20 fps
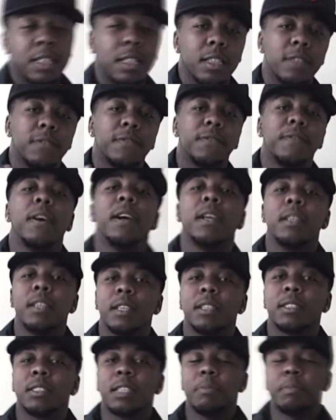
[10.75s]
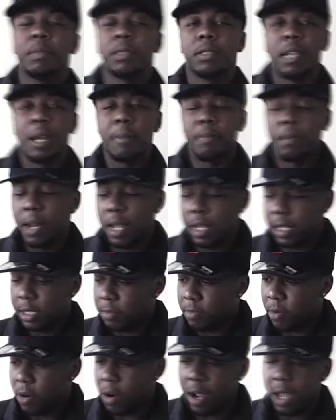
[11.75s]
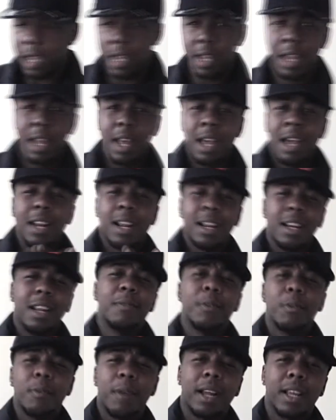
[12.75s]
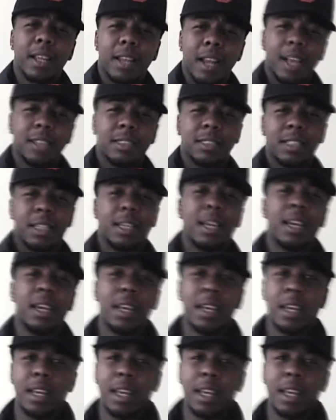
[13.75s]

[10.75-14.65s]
these fuck niggas keep it stepping like it's mine. They never recognize the king.